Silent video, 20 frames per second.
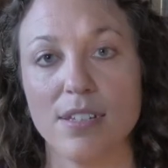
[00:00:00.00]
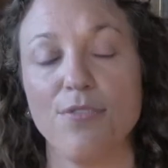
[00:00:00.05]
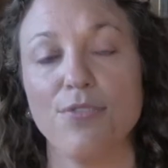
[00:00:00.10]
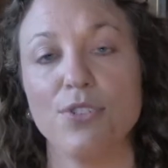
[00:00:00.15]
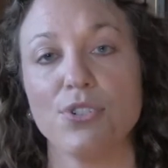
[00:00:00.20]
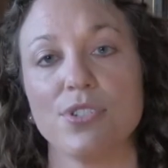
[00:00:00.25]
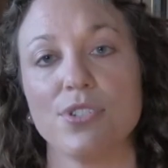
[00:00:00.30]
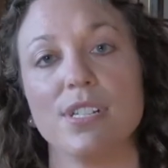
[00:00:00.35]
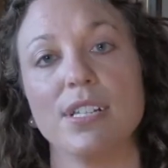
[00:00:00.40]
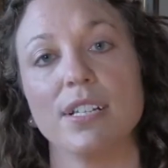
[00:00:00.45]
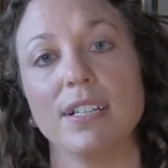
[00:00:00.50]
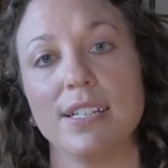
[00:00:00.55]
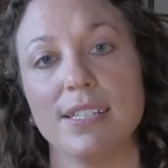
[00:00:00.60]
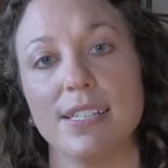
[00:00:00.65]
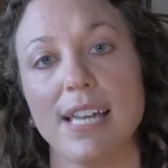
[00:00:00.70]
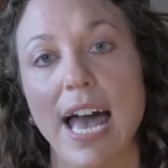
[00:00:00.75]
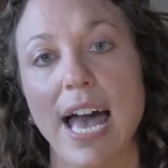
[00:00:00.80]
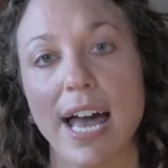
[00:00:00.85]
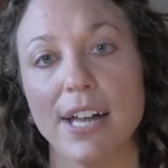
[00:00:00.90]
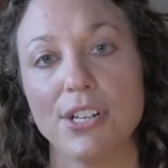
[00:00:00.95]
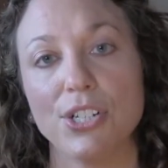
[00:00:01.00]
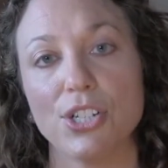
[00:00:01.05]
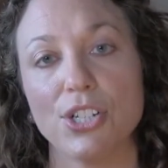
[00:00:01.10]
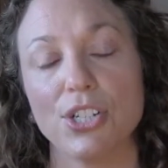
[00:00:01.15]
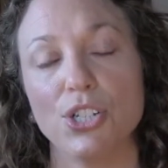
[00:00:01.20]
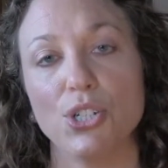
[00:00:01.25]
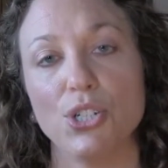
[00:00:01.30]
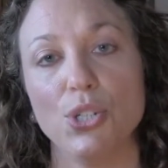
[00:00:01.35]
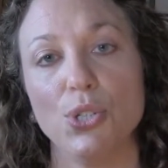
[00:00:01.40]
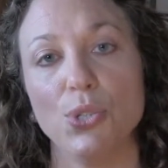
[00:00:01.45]
if you're still
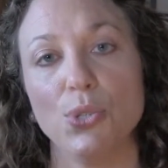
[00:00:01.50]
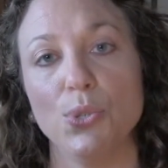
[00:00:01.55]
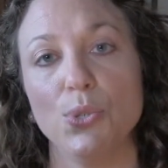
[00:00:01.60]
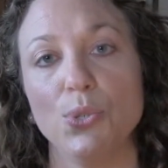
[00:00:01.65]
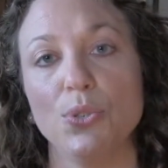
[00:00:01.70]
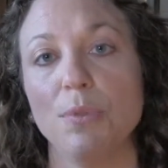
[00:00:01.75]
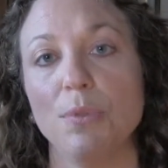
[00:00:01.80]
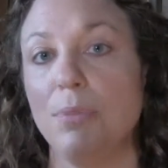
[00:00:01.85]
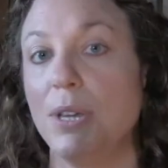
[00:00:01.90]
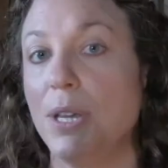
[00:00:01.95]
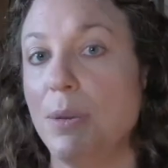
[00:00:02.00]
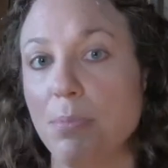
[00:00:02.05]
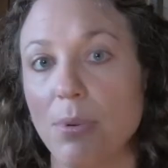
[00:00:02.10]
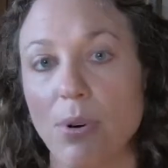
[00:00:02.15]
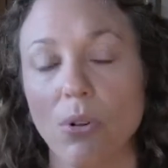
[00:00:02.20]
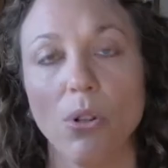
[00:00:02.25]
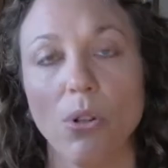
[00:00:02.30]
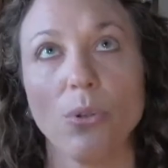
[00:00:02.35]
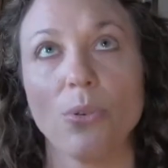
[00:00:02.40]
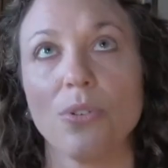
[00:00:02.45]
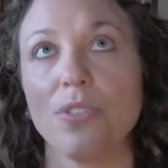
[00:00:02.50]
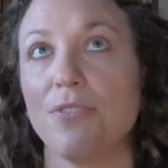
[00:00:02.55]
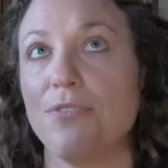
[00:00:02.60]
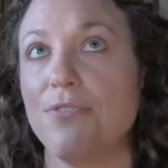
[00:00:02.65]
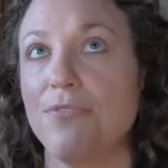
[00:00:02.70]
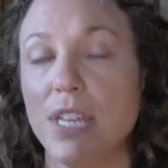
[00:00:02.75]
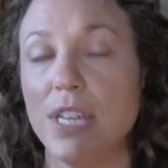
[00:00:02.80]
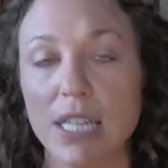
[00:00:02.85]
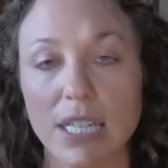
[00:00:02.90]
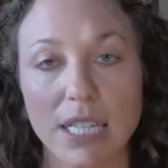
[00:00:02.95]
attached to the people or the
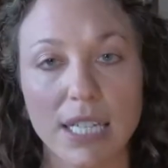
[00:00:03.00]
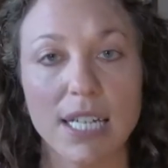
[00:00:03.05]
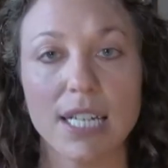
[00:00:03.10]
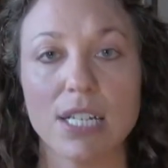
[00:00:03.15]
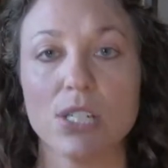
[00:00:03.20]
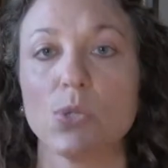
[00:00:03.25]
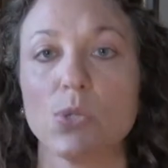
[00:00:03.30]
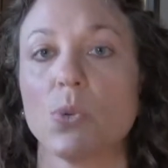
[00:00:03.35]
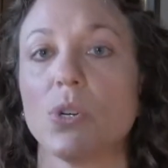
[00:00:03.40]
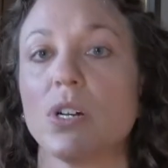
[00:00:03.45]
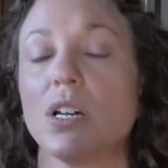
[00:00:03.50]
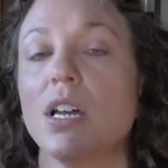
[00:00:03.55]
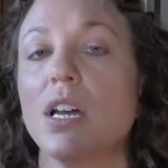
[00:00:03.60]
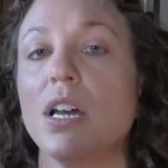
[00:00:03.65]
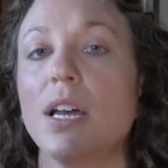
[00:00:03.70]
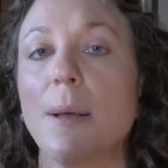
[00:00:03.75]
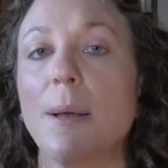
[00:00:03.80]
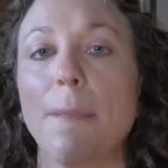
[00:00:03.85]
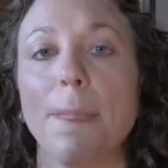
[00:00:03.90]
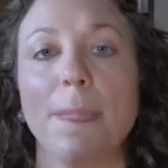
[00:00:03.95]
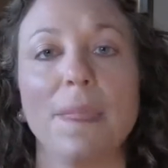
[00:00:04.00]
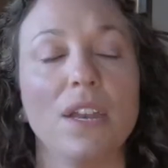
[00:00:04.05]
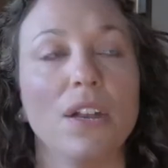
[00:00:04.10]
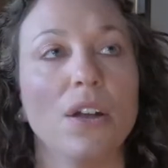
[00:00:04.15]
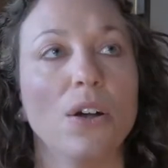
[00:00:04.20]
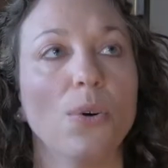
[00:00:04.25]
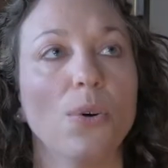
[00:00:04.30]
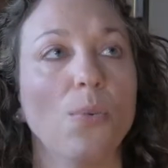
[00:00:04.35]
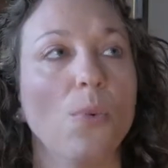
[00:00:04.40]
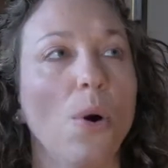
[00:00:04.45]
feelings or,
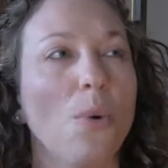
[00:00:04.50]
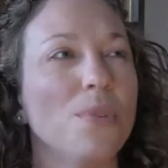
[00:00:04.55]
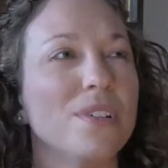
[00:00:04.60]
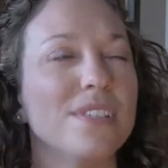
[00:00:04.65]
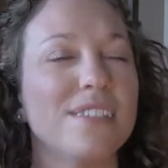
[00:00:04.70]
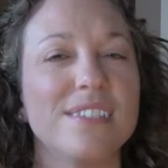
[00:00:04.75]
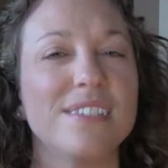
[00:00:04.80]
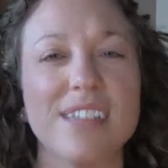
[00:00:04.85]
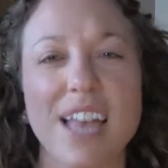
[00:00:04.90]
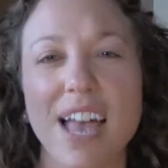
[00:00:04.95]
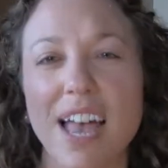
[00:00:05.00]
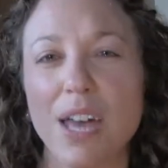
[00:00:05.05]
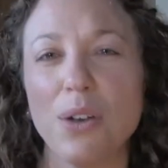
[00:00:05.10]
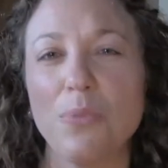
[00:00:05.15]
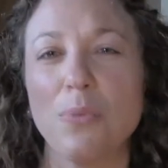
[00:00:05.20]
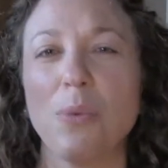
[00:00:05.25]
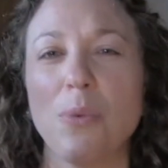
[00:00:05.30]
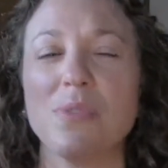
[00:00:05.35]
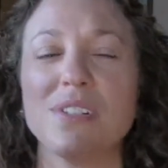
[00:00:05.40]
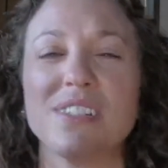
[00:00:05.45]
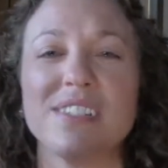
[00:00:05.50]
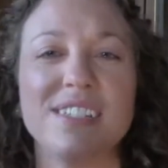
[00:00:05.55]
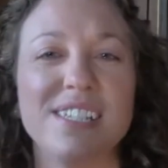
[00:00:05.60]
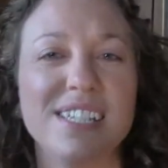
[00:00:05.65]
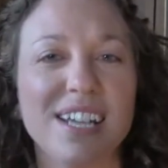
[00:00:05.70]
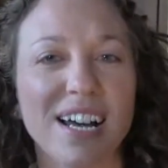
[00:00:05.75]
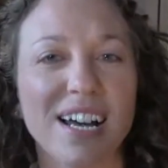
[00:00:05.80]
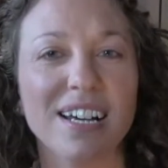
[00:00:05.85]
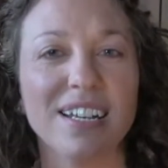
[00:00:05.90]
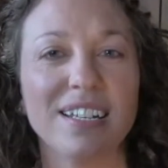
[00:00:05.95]
what was said, what was
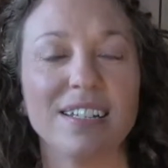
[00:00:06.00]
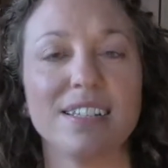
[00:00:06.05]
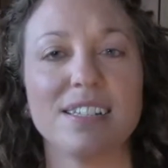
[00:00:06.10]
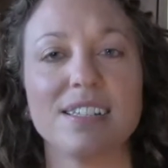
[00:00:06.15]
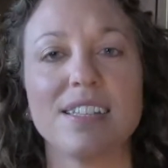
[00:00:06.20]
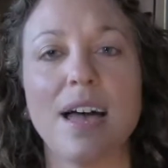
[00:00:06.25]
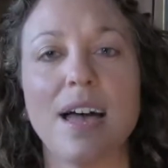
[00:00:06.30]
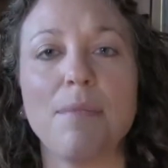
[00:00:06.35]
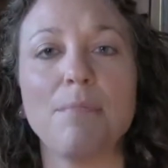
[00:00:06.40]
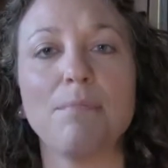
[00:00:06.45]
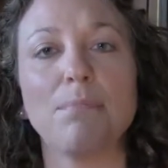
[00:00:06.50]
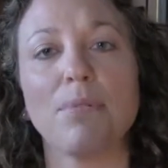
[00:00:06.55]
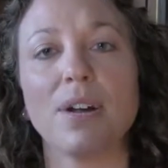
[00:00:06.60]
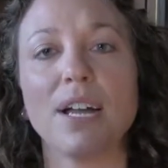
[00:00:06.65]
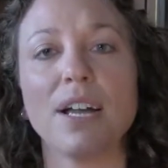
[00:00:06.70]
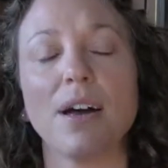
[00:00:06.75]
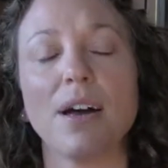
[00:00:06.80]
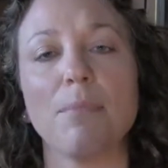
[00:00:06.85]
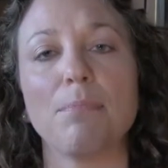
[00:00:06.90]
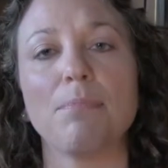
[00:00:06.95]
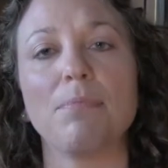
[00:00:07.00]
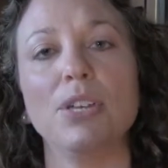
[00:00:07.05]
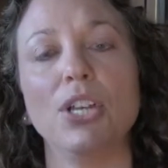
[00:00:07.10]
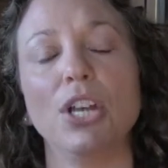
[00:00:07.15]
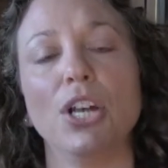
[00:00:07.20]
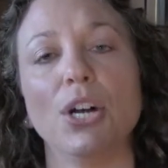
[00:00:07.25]
done, does that bring up,